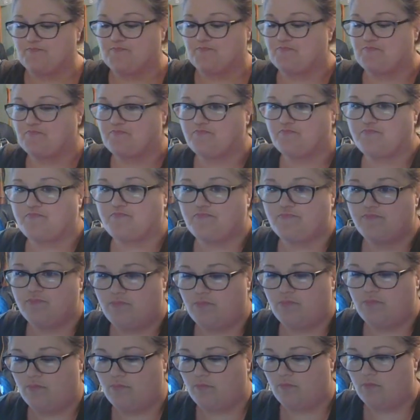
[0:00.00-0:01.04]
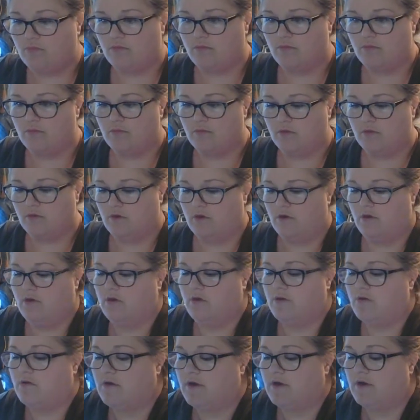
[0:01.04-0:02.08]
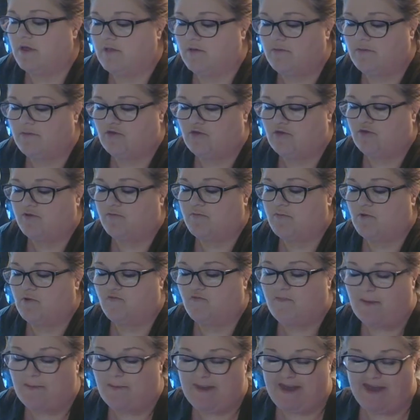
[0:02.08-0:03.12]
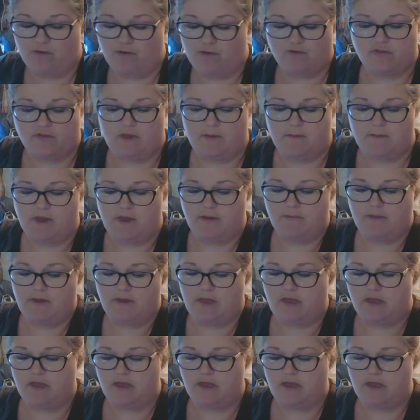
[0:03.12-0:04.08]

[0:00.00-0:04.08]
All right, let me just move my mouse. That might be